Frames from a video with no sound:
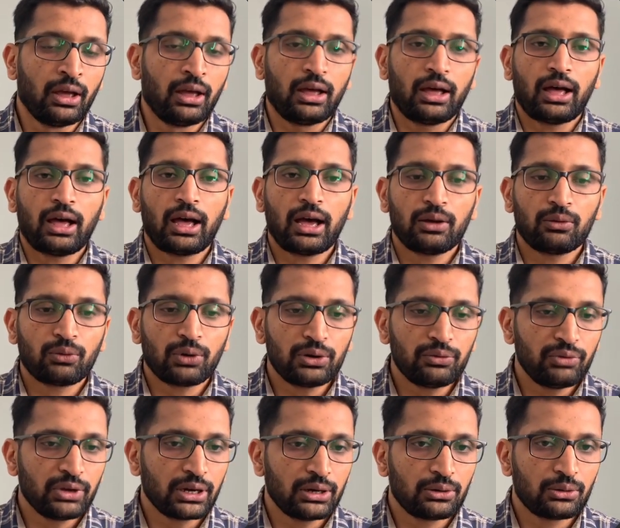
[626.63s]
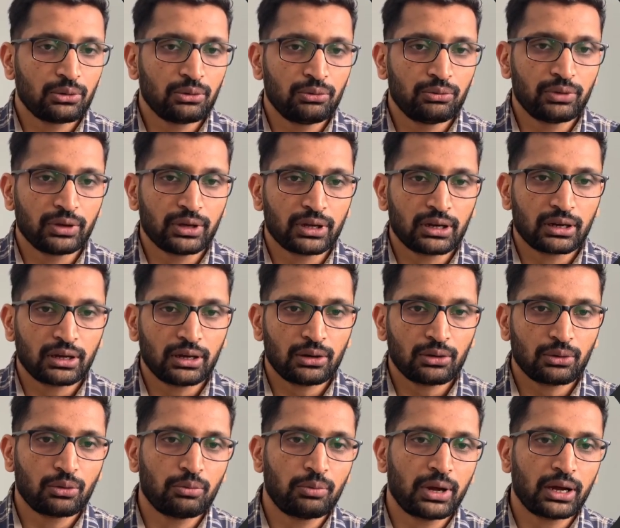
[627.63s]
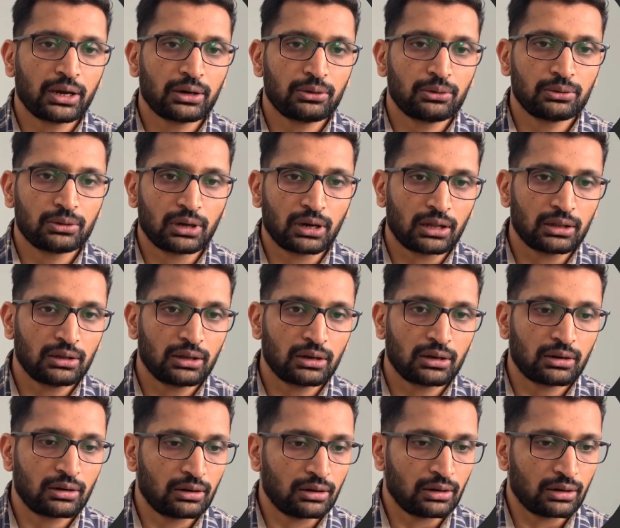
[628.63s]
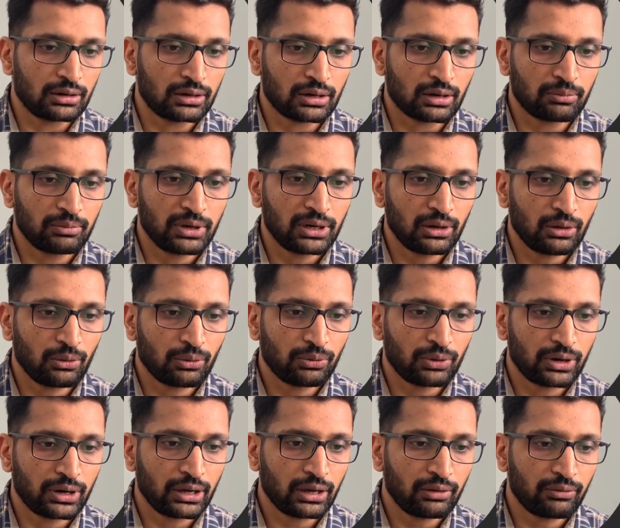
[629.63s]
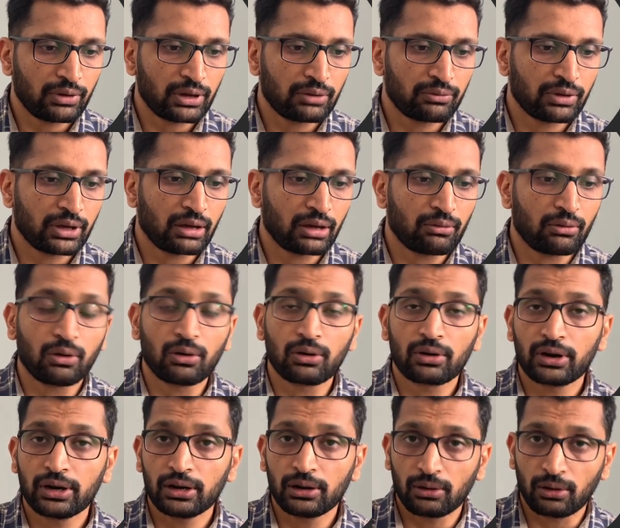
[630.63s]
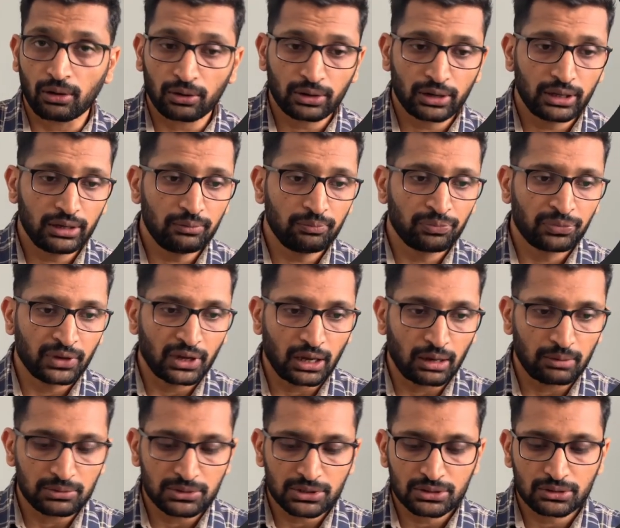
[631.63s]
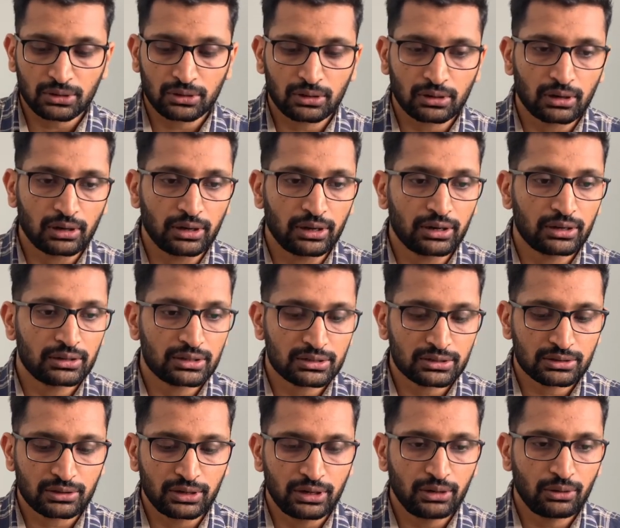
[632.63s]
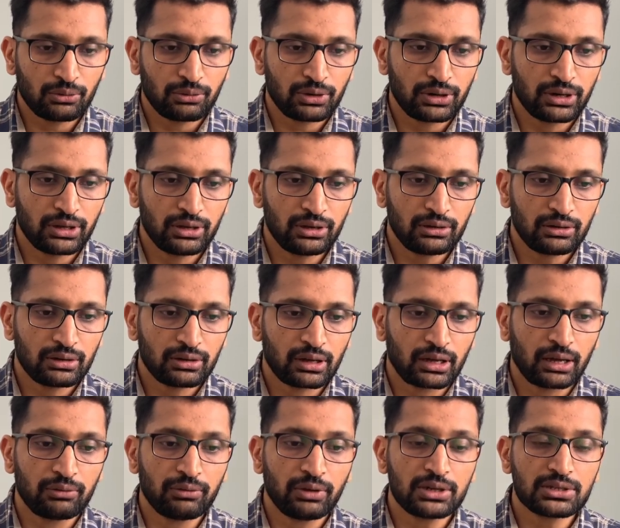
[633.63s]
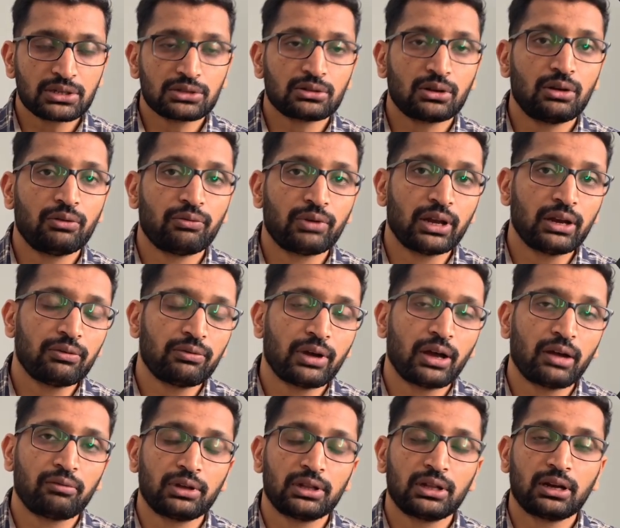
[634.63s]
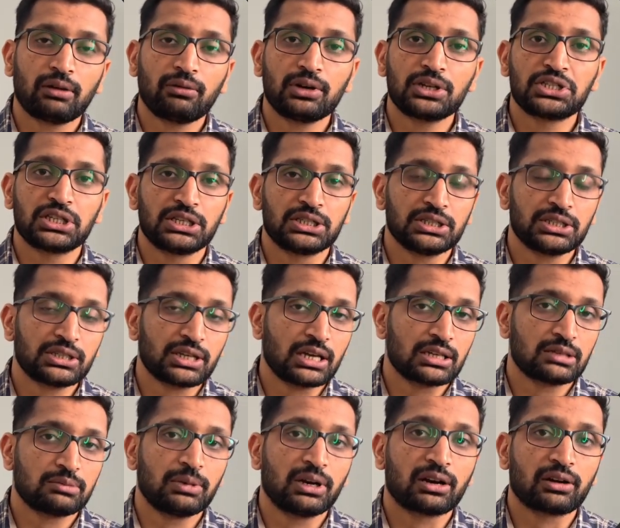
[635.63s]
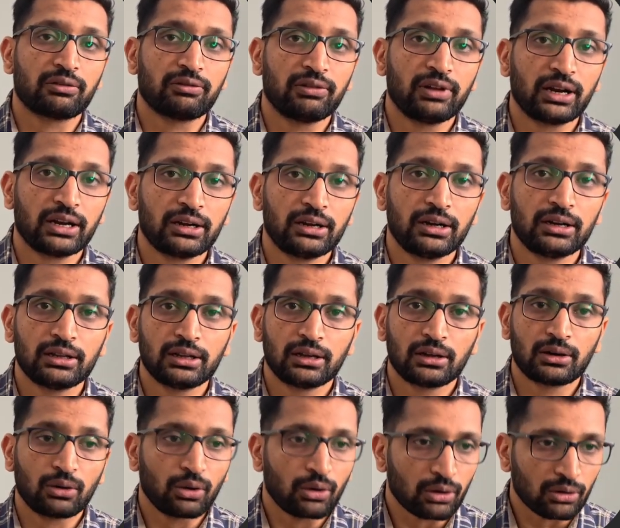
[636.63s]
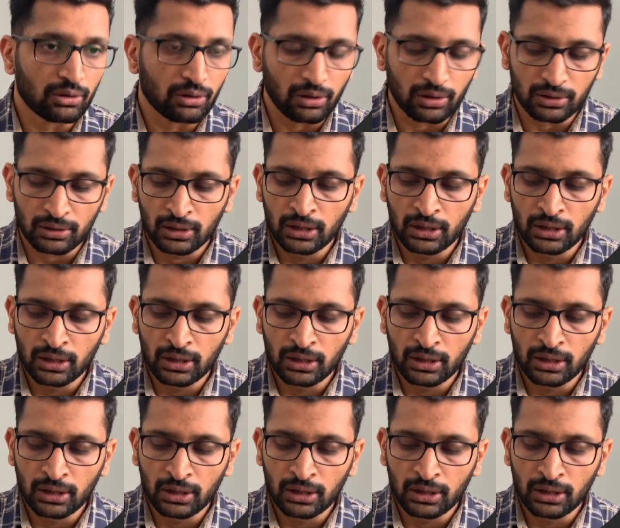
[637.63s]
And what we can do, we can again go back to the another terminal over here where we have already logged in. I'm just gonna clear the screen over here and we are just gonna verify whether our changes has been reflected there or not.